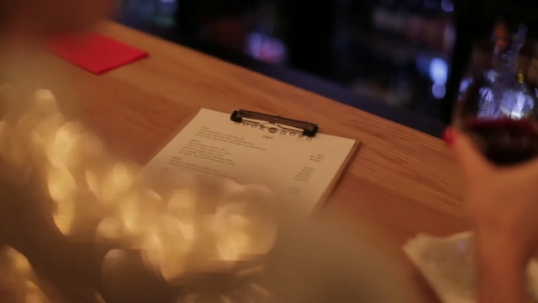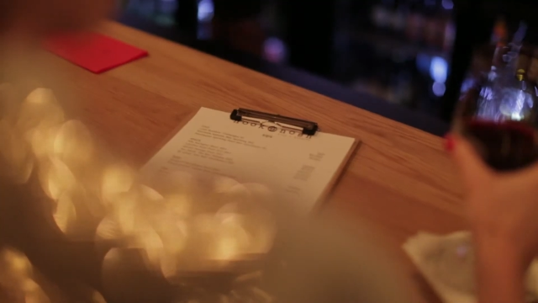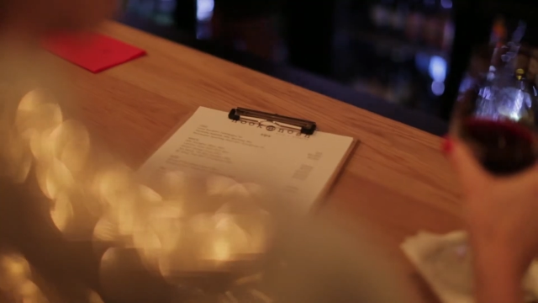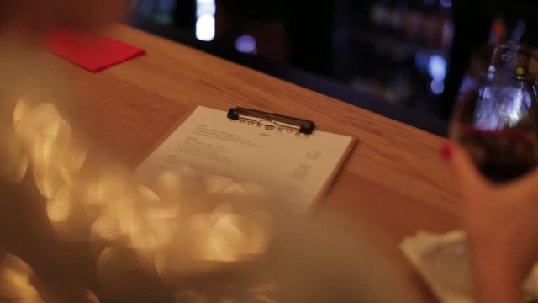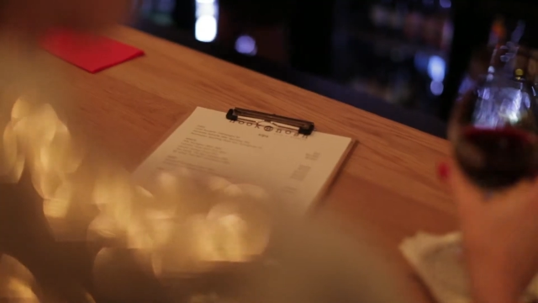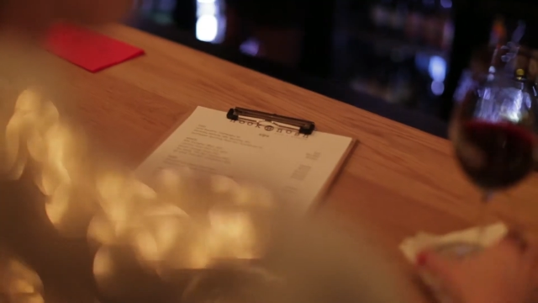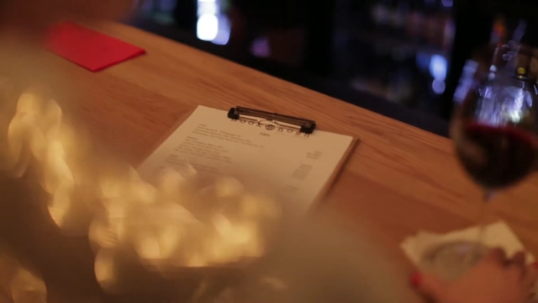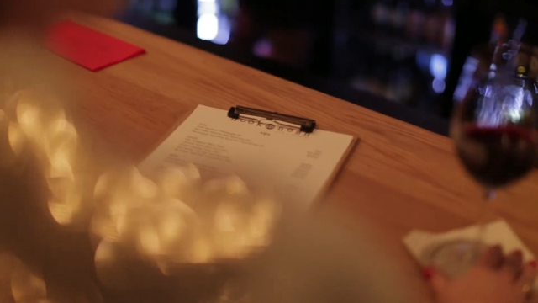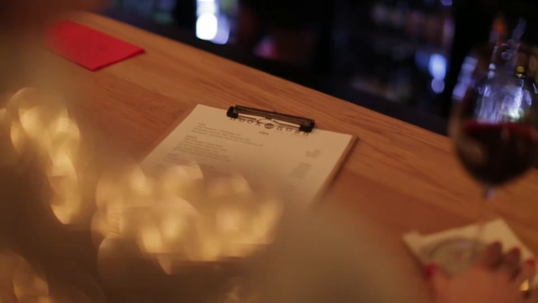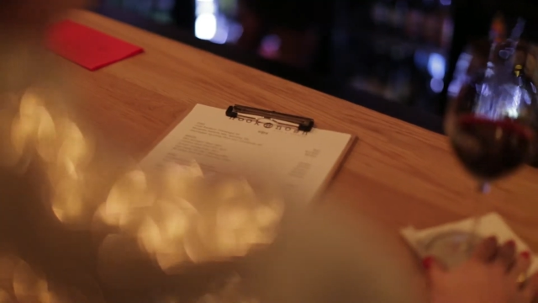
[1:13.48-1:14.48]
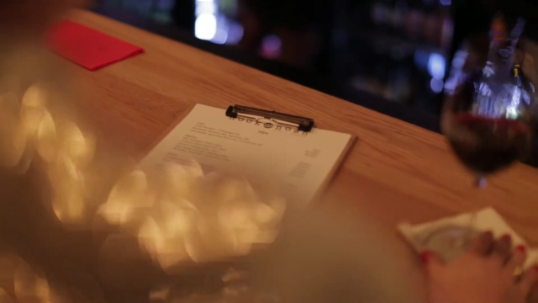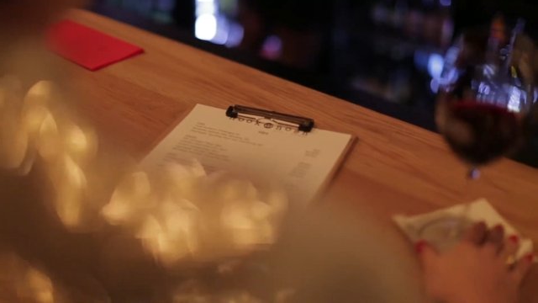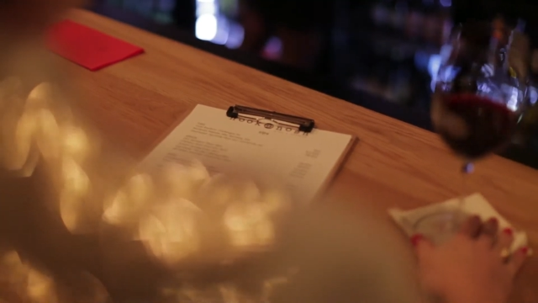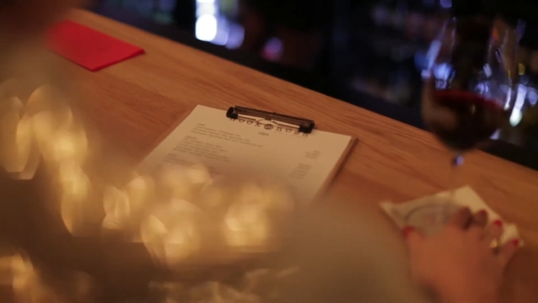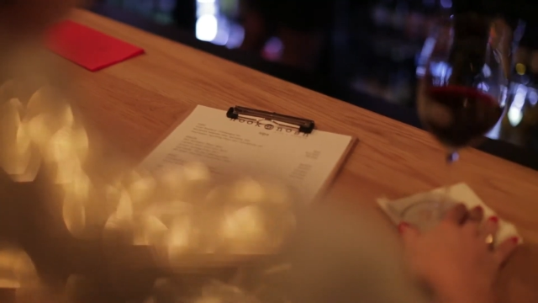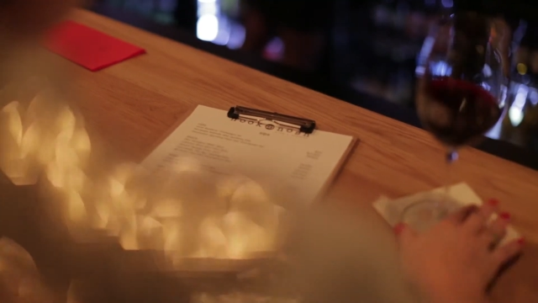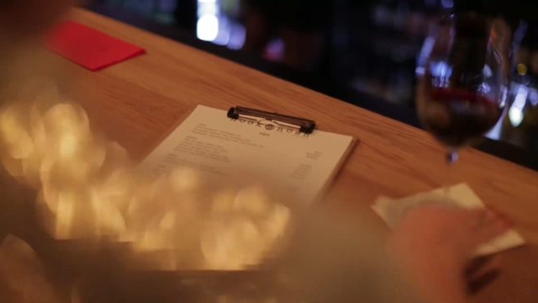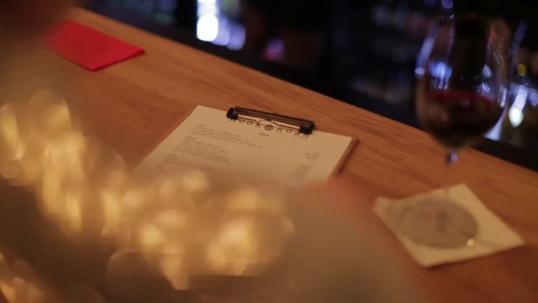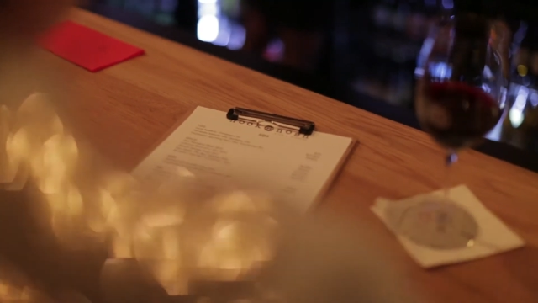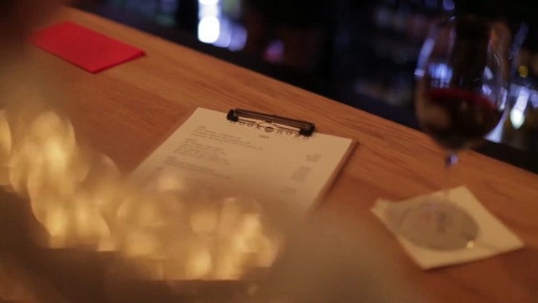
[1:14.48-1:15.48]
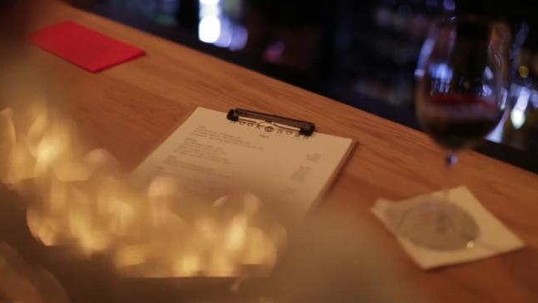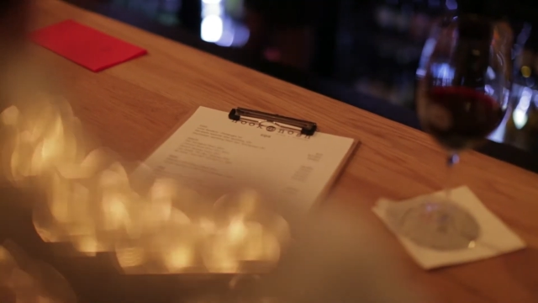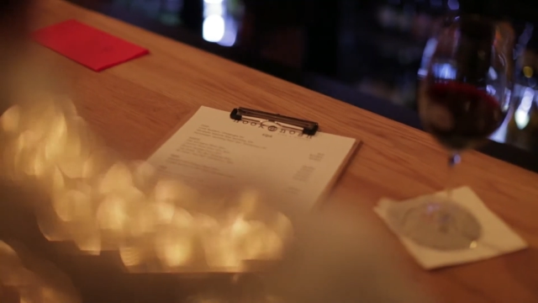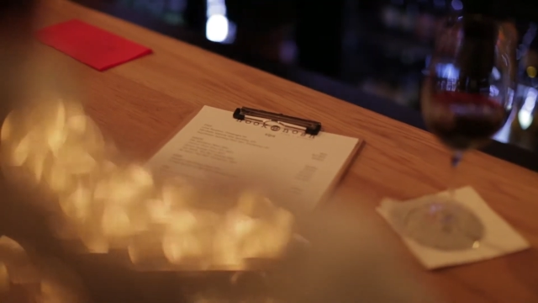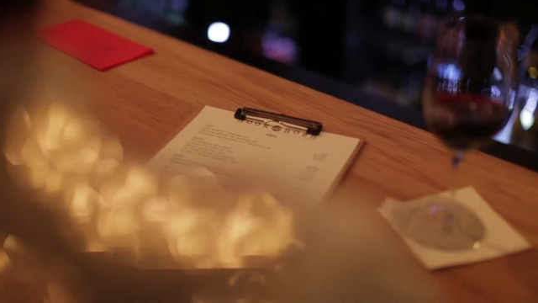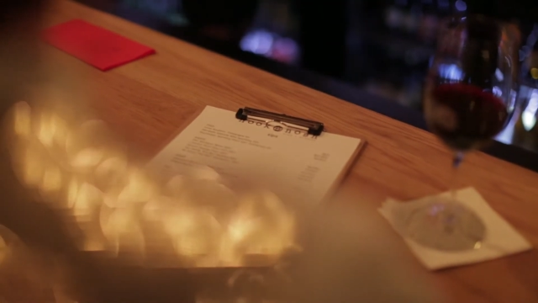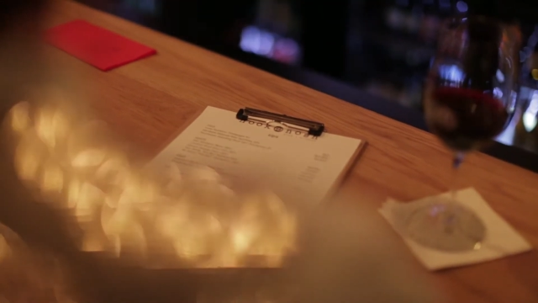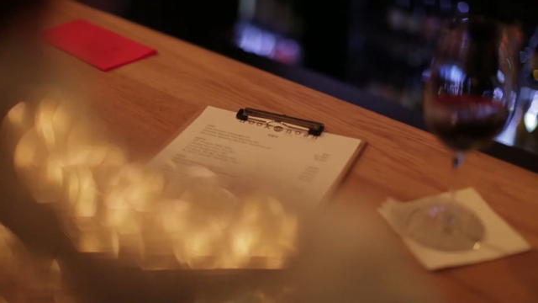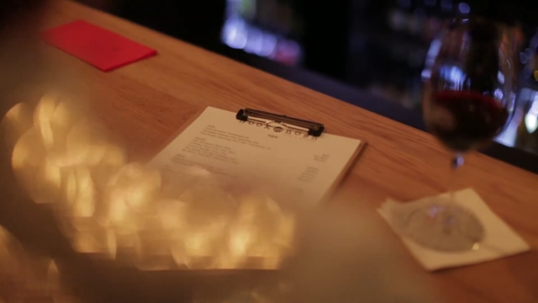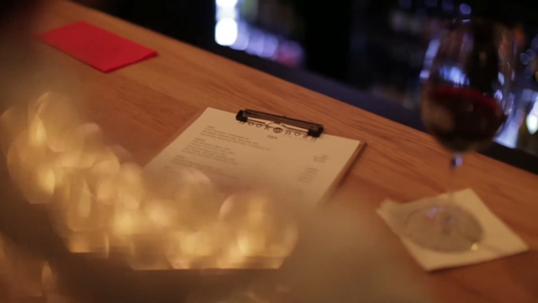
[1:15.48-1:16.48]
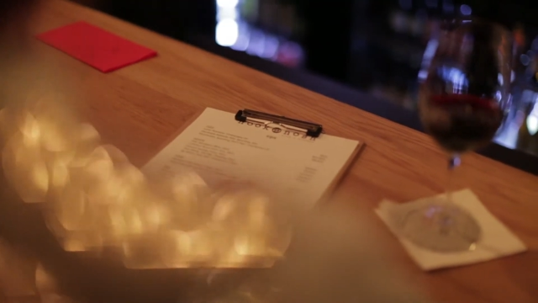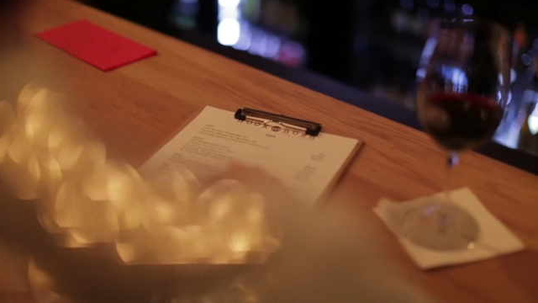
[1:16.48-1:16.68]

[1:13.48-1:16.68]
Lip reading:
Nobody's mouth can be seen.